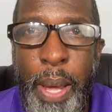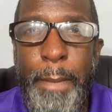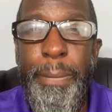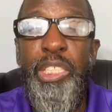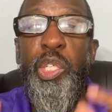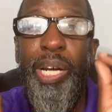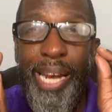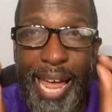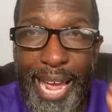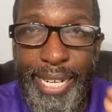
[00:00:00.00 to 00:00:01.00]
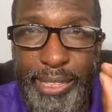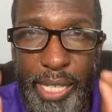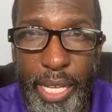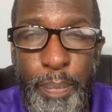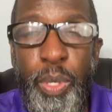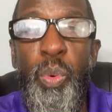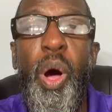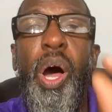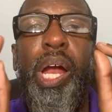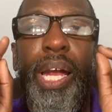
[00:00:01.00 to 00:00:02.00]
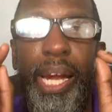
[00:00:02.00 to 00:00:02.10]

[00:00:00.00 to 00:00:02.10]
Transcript: But you're lying to them. You are